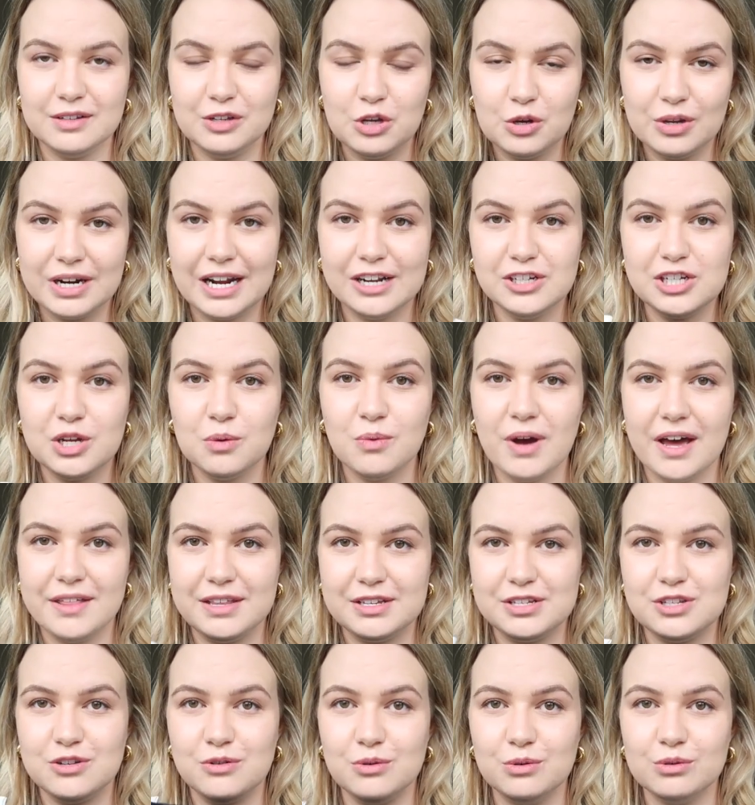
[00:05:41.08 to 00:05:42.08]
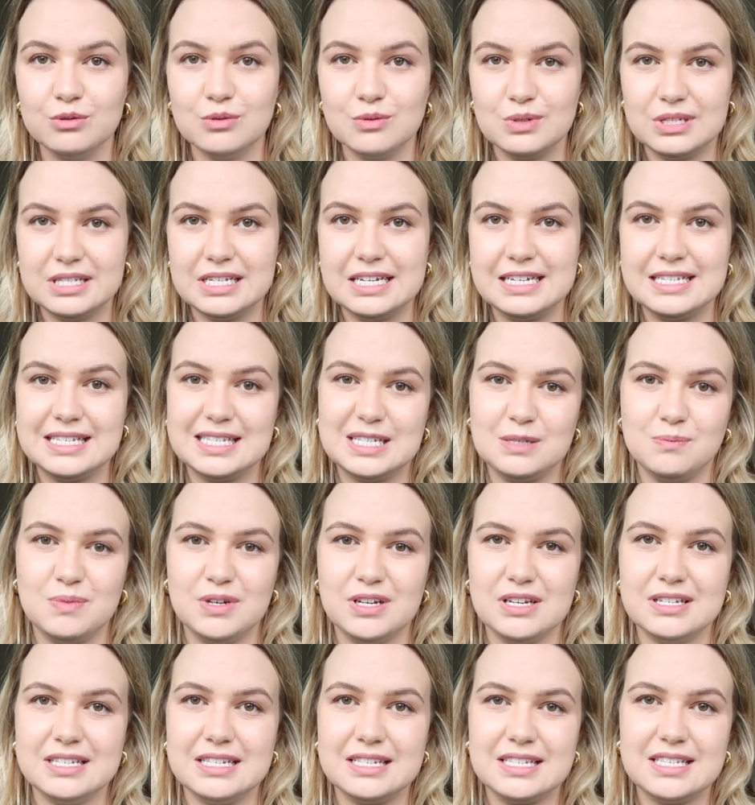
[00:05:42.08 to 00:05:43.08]
You can actually wear this through all seasons
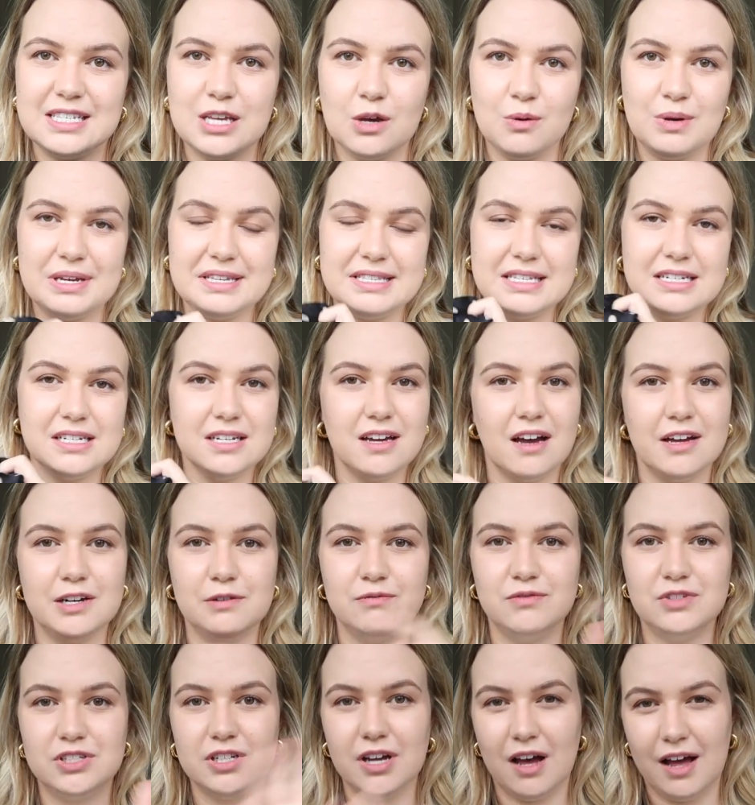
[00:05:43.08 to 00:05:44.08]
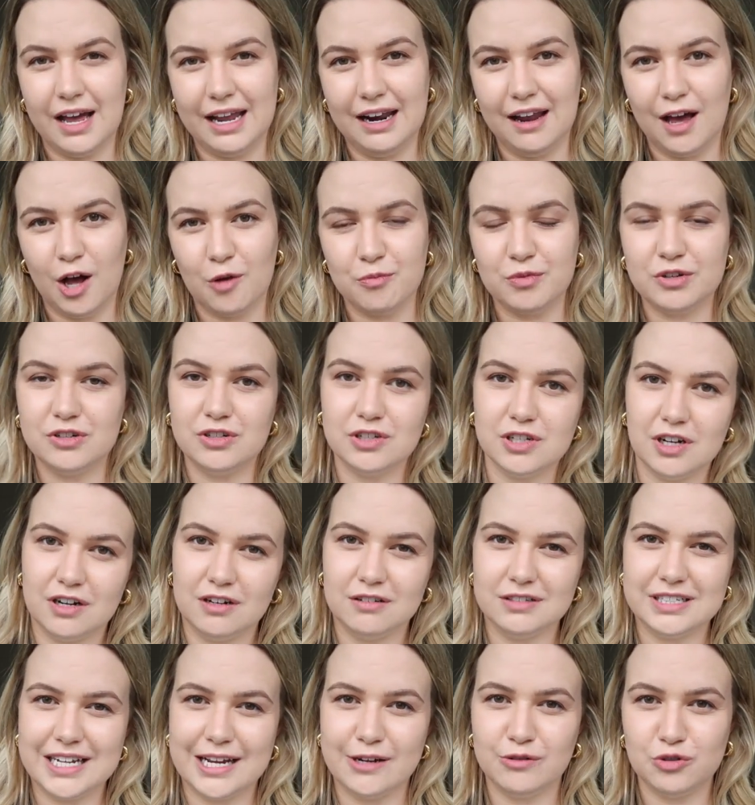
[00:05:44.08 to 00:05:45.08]
because it's so easy to kind of dial up and
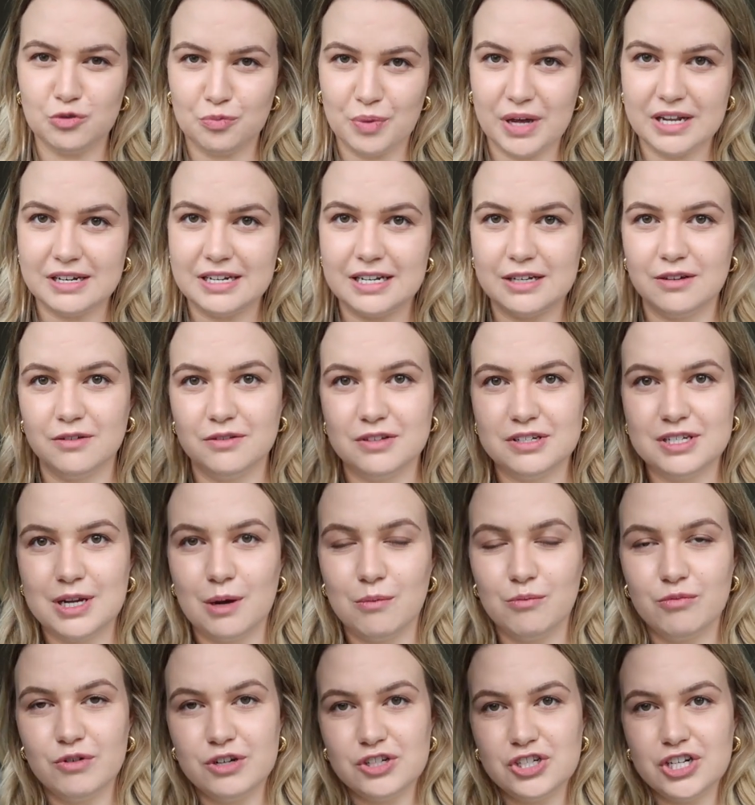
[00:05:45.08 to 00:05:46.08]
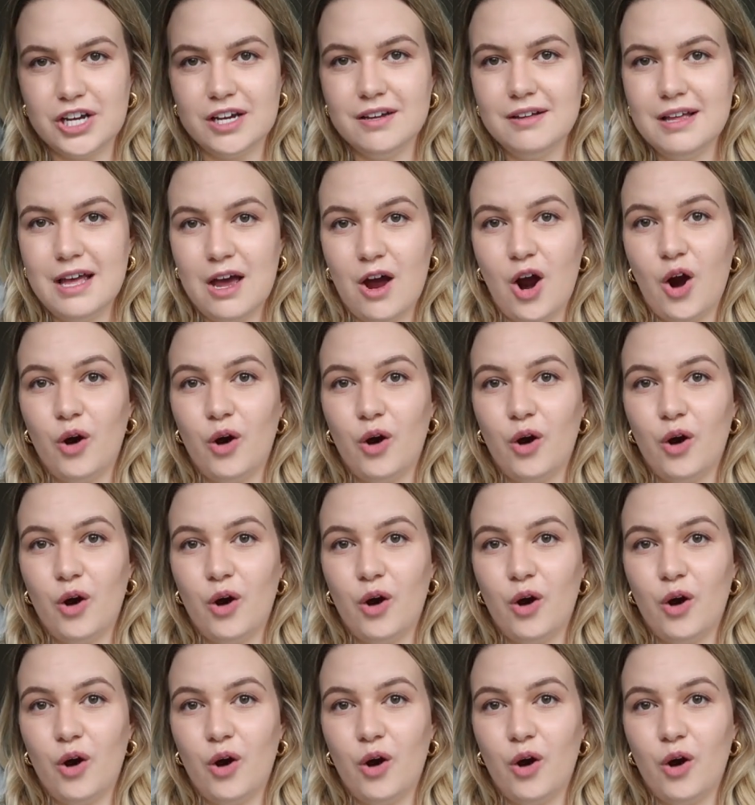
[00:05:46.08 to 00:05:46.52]
dial down depending on the temperature.